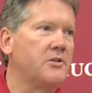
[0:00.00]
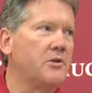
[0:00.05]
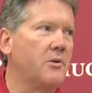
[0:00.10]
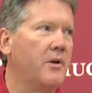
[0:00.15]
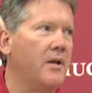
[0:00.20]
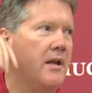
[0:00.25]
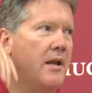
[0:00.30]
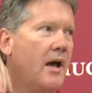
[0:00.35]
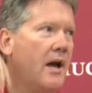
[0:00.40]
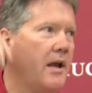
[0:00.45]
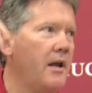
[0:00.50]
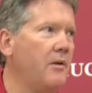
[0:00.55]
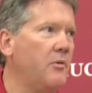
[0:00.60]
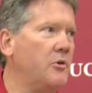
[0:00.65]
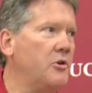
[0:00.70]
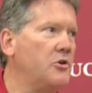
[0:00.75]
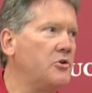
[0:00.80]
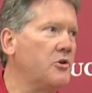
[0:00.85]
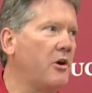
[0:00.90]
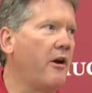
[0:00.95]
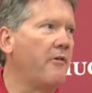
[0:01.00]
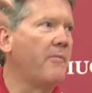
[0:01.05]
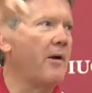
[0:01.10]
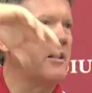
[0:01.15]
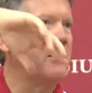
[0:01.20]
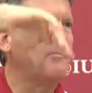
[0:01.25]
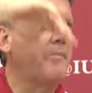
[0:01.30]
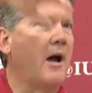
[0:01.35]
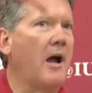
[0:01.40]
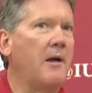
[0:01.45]
So at night, when you drive
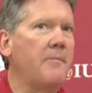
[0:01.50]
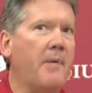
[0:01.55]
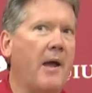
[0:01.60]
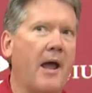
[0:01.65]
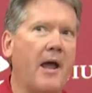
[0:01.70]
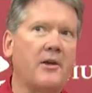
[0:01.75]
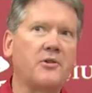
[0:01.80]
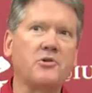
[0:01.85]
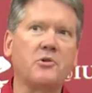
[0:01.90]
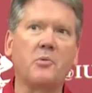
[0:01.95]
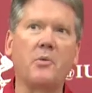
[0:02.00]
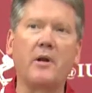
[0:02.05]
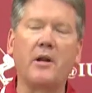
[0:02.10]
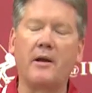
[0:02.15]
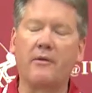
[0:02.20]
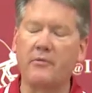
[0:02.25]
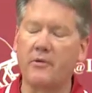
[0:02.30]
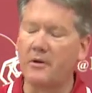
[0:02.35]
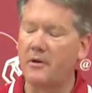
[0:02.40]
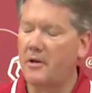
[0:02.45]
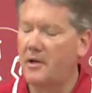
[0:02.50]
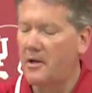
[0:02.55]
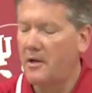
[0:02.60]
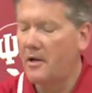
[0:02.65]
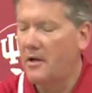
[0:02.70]
by the bypass or whatever,